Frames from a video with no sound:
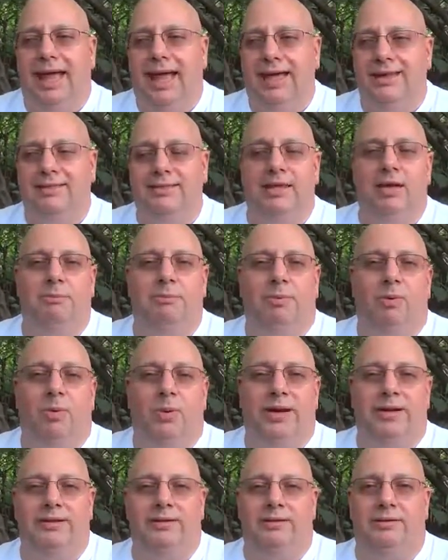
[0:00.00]
At that
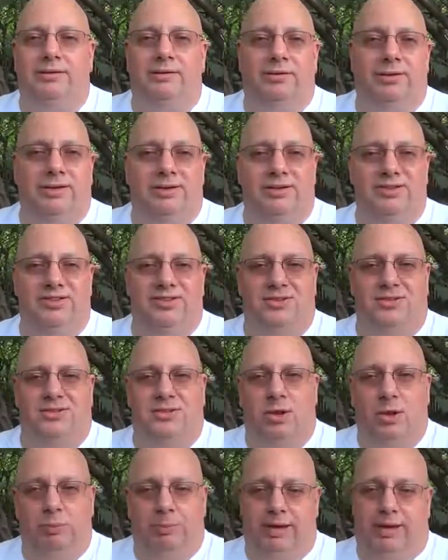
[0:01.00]
point, there is
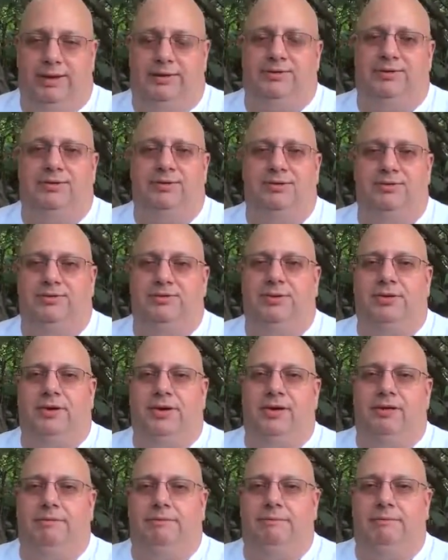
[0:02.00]
no passage of
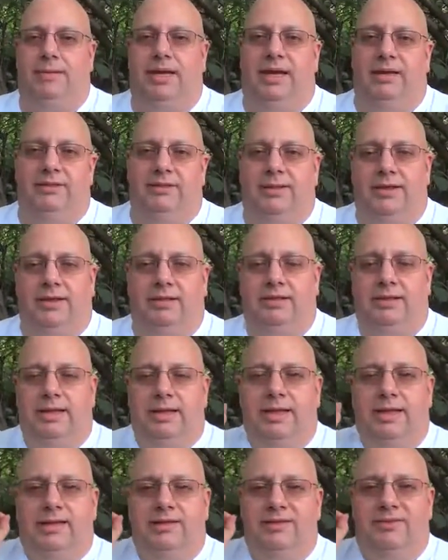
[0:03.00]
time. At the
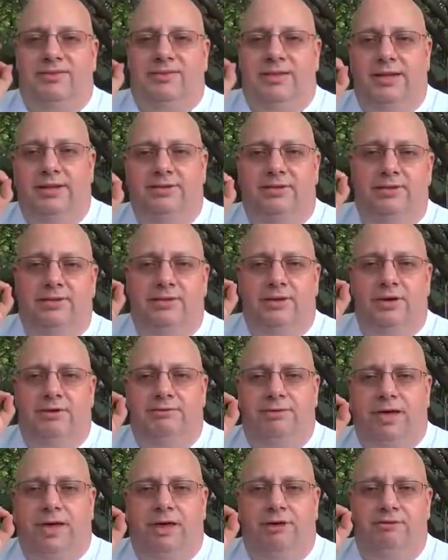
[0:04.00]
center
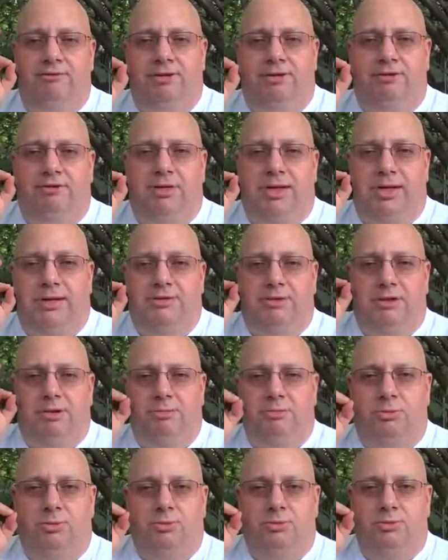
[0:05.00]
of everything
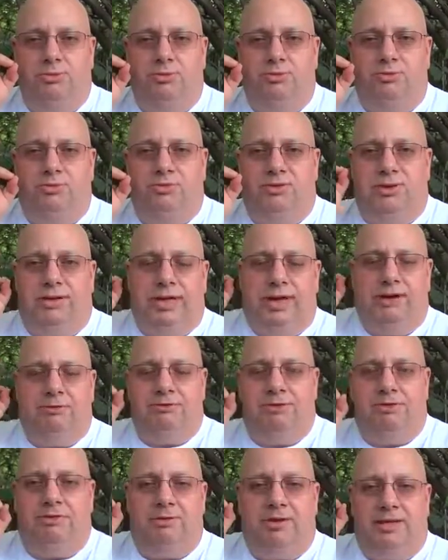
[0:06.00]
that moves and
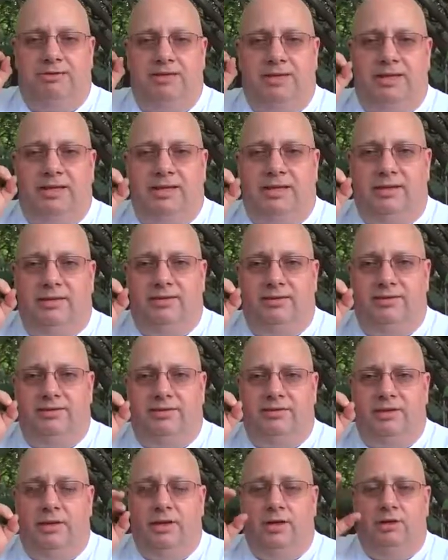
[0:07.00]
everything that
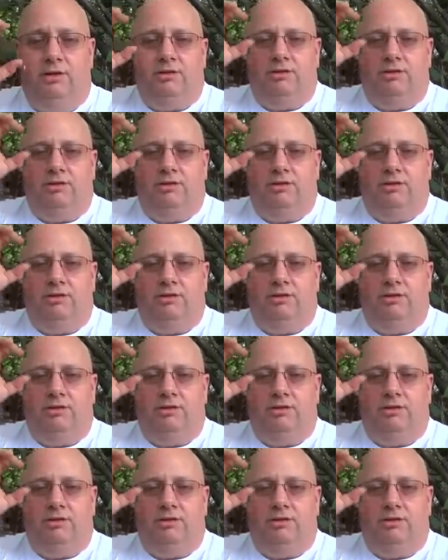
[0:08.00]
is,